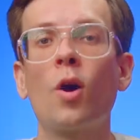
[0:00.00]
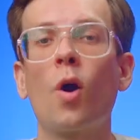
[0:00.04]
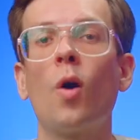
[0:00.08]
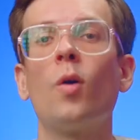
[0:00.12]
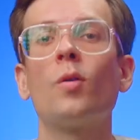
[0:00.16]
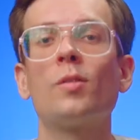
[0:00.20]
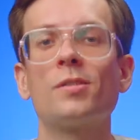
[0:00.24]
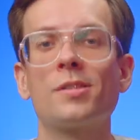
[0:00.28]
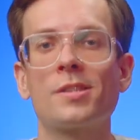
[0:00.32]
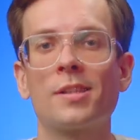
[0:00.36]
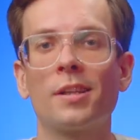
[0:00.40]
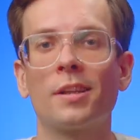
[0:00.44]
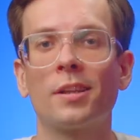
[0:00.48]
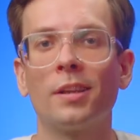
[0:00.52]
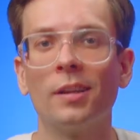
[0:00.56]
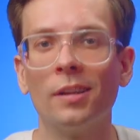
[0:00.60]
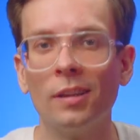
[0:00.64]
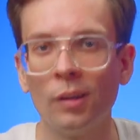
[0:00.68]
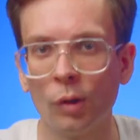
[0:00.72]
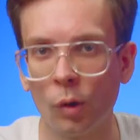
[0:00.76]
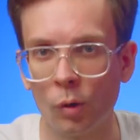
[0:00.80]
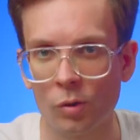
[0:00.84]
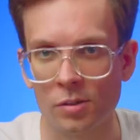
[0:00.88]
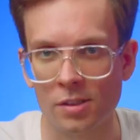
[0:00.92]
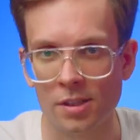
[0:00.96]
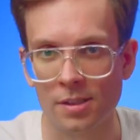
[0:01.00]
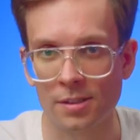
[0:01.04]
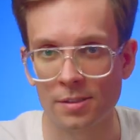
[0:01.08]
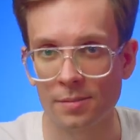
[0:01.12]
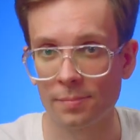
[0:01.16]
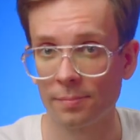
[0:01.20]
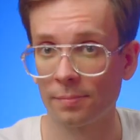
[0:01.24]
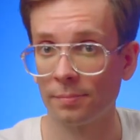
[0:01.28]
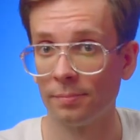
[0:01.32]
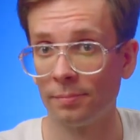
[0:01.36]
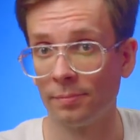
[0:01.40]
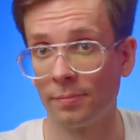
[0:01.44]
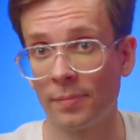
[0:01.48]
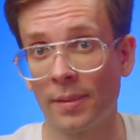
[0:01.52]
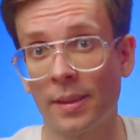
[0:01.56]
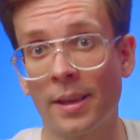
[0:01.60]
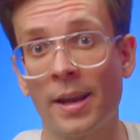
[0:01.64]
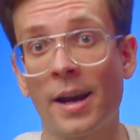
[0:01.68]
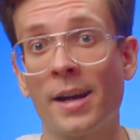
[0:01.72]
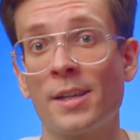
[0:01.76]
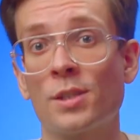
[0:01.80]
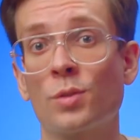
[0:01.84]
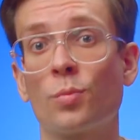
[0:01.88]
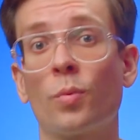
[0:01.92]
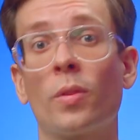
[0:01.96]
Constant losses.
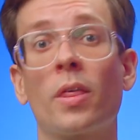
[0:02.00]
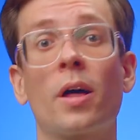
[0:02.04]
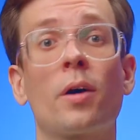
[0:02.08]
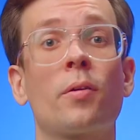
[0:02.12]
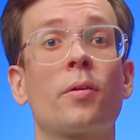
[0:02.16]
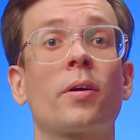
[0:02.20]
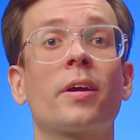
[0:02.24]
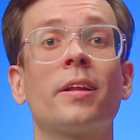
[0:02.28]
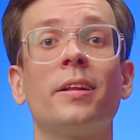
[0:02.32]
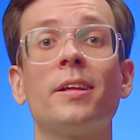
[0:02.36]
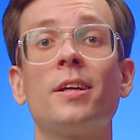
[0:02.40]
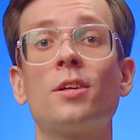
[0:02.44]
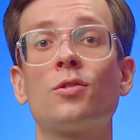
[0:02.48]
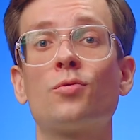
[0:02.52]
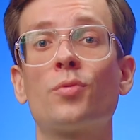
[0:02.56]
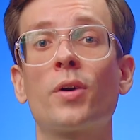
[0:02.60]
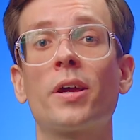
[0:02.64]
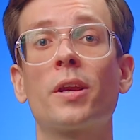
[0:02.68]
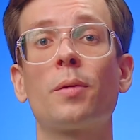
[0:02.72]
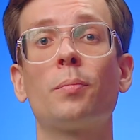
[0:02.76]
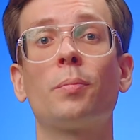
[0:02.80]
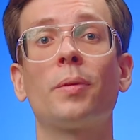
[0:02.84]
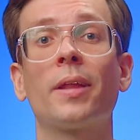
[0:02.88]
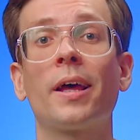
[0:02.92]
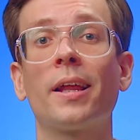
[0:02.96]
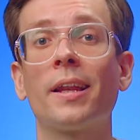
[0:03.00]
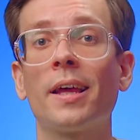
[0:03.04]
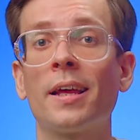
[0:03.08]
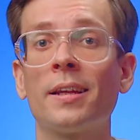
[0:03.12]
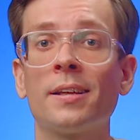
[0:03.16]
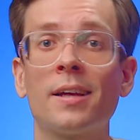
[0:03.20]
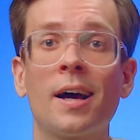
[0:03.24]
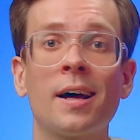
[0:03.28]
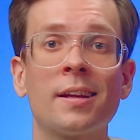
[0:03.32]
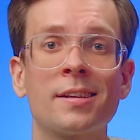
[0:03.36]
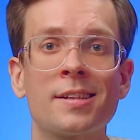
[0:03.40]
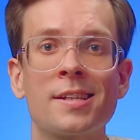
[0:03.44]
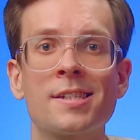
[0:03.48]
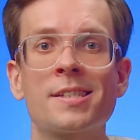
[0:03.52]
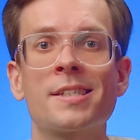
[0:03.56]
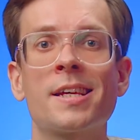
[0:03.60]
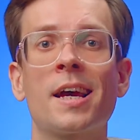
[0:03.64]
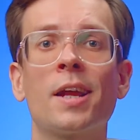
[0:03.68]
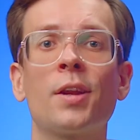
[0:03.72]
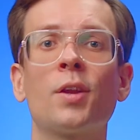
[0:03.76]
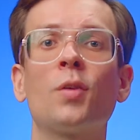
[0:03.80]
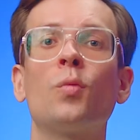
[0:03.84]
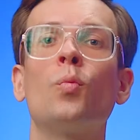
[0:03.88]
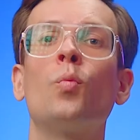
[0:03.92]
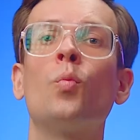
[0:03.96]
Guys, without a clear trading plan and
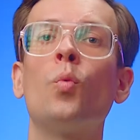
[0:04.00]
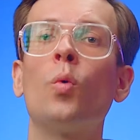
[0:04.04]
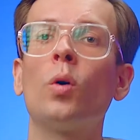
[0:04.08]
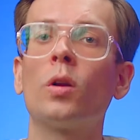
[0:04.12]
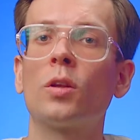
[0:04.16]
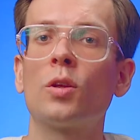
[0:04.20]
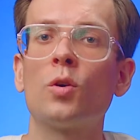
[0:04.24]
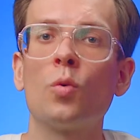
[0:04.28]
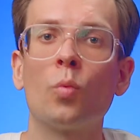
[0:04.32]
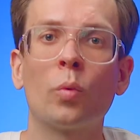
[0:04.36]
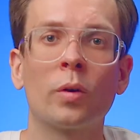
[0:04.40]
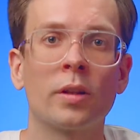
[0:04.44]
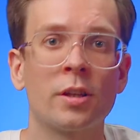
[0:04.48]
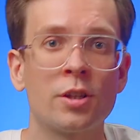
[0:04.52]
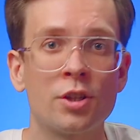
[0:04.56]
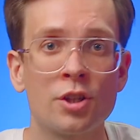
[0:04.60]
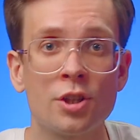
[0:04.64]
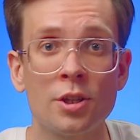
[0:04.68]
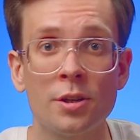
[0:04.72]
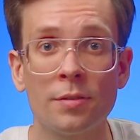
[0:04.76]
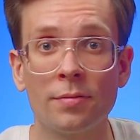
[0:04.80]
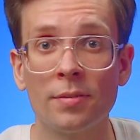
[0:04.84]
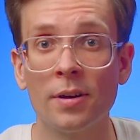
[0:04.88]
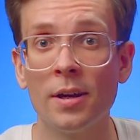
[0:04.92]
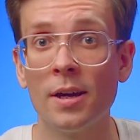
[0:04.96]
understanding what you want to achieve,